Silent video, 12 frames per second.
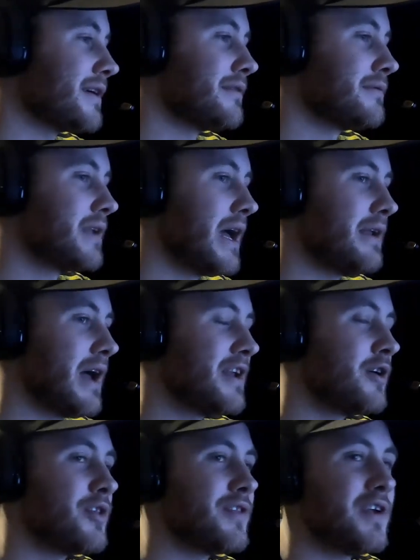And I
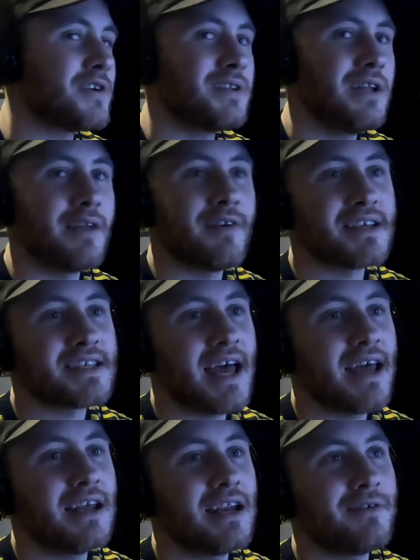know that there's a lot of
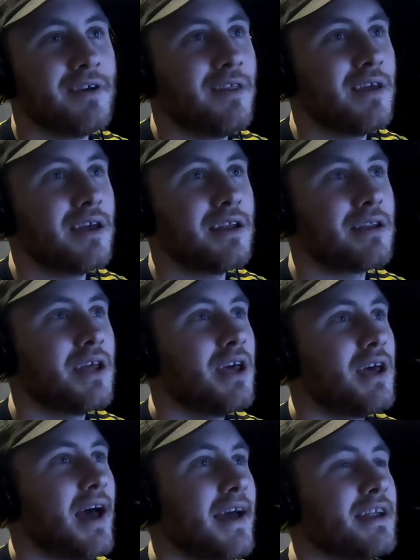anxiety and everything, and
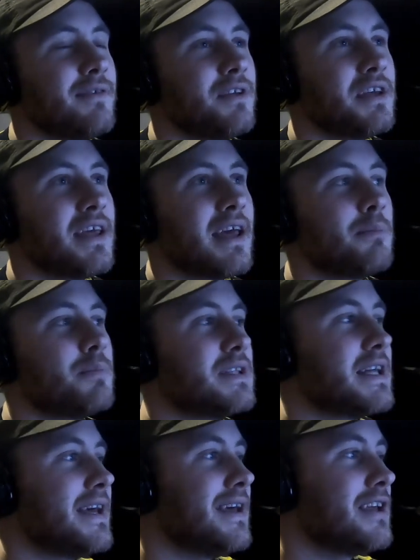I definitely can't
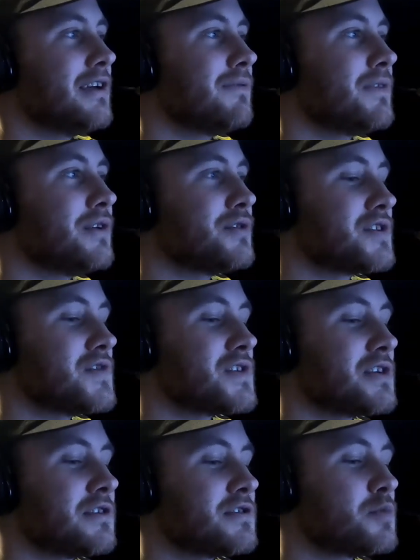belay any of those
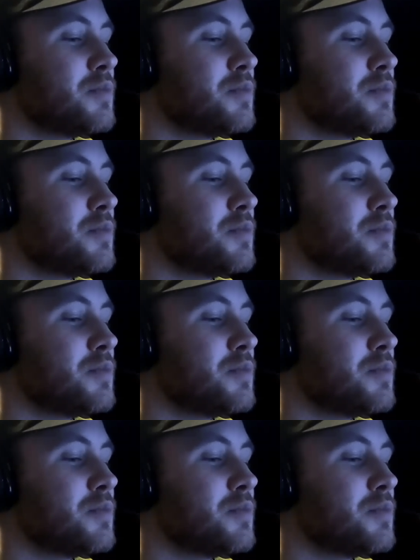concerns.